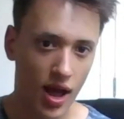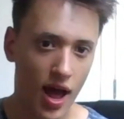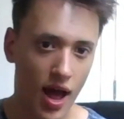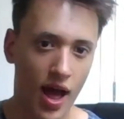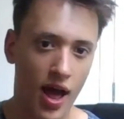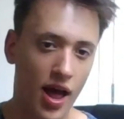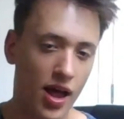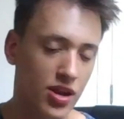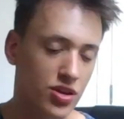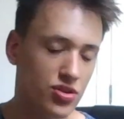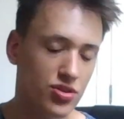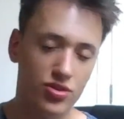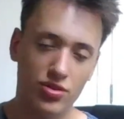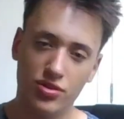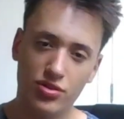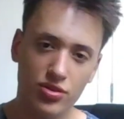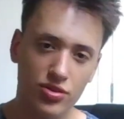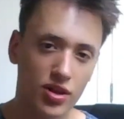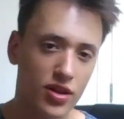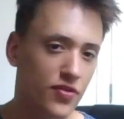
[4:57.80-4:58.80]
and
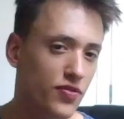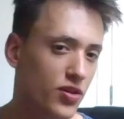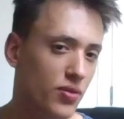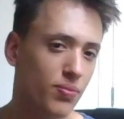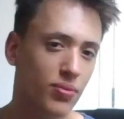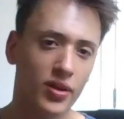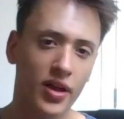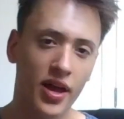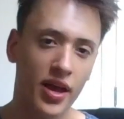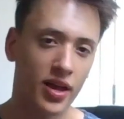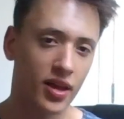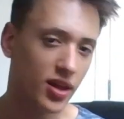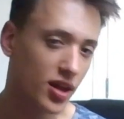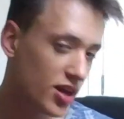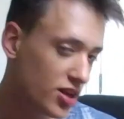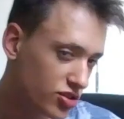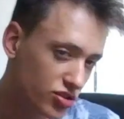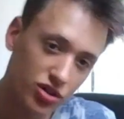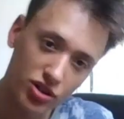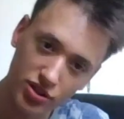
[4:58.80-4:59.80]
if you're playing,
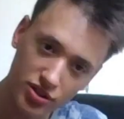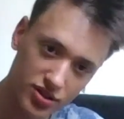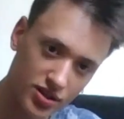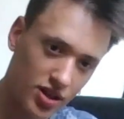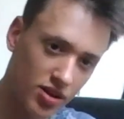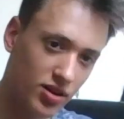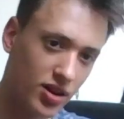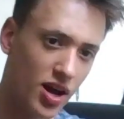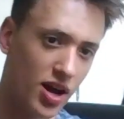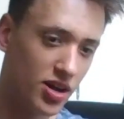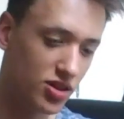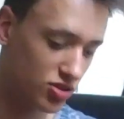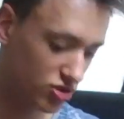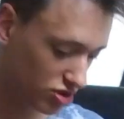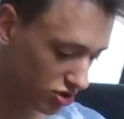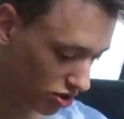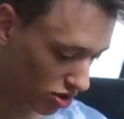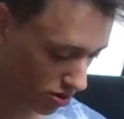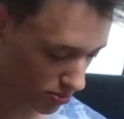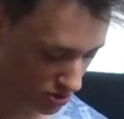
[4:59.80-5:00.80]
it's going to sound nice
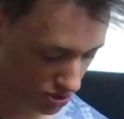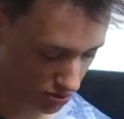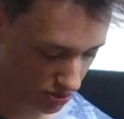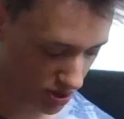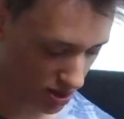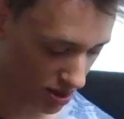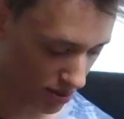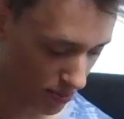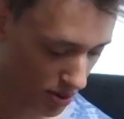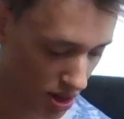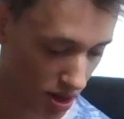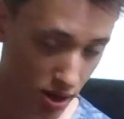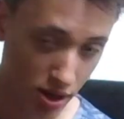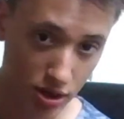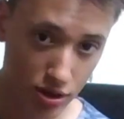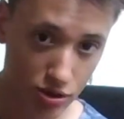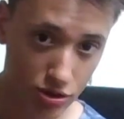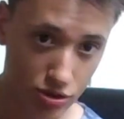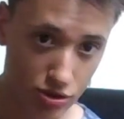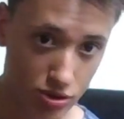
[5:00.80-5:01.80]
to go between them.
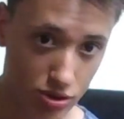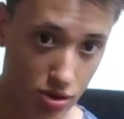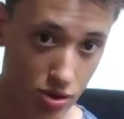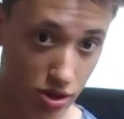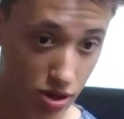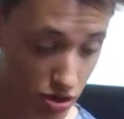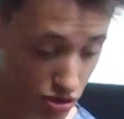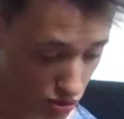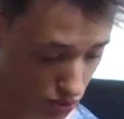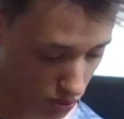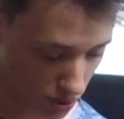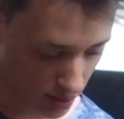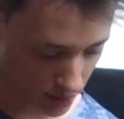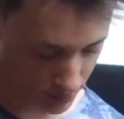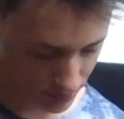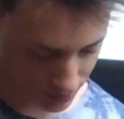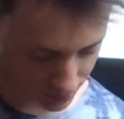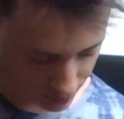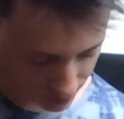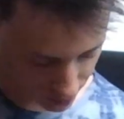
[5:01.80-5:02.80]
So this one,
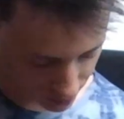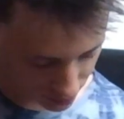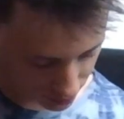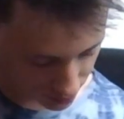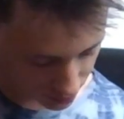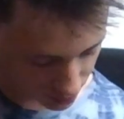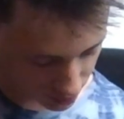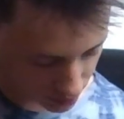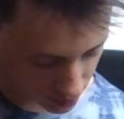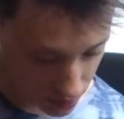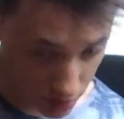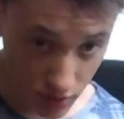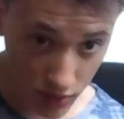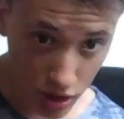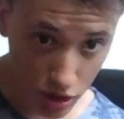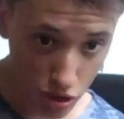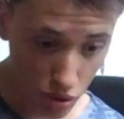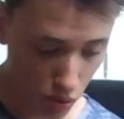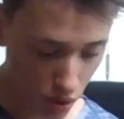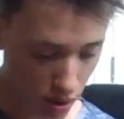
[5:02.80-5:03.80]

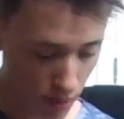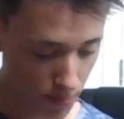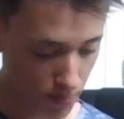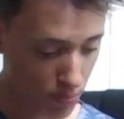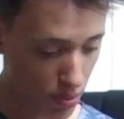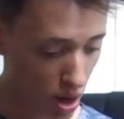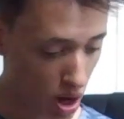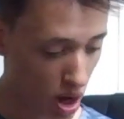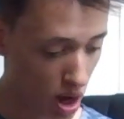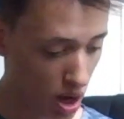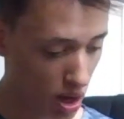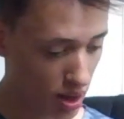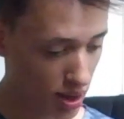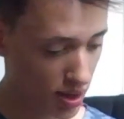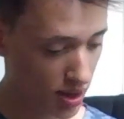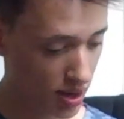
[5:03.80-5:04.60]
you want a bar.